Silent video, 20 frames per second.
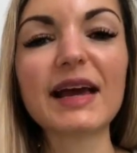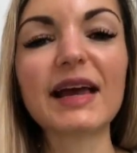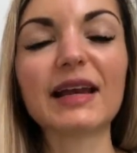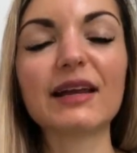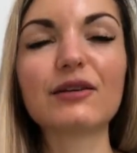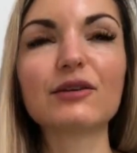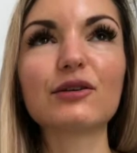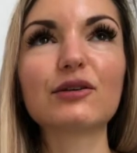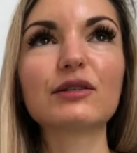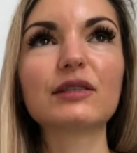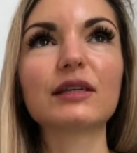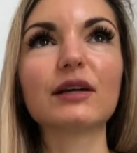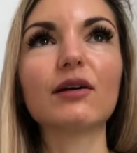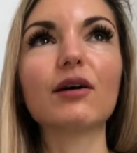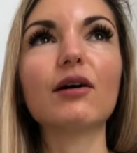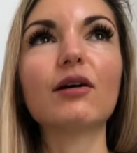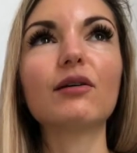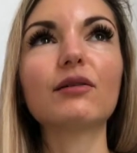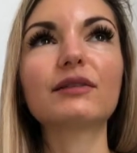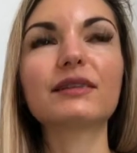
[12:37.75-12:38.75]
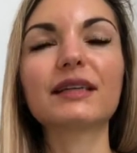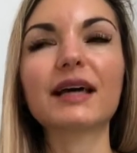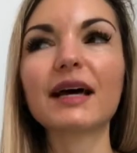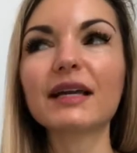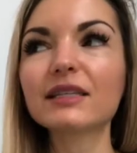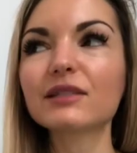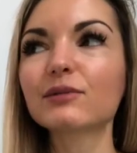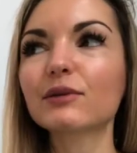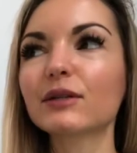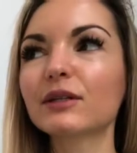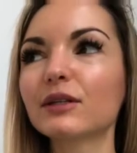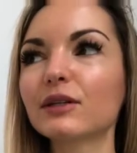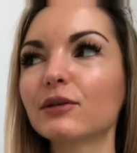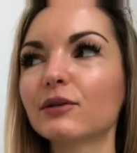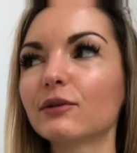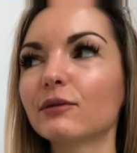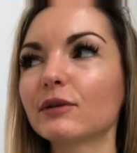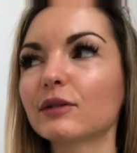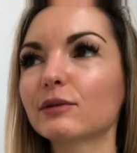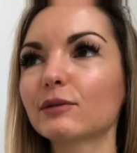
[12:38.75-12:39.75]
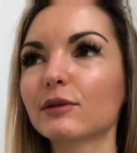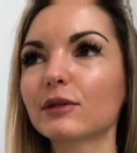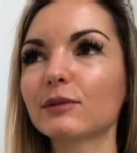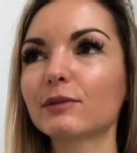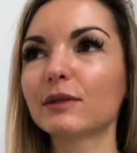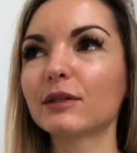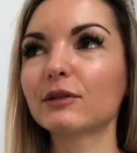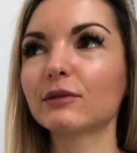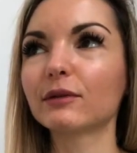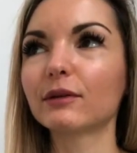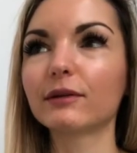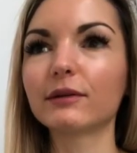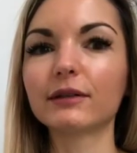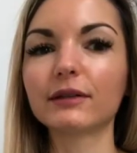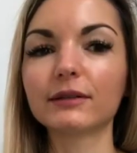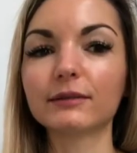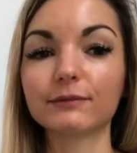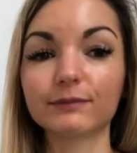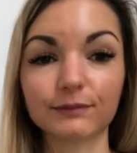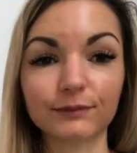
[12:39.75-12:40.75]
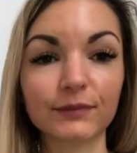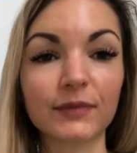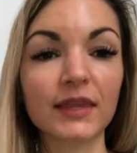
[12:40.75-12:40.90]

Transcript: and then you see, oh, that's what the universe wants me to learn.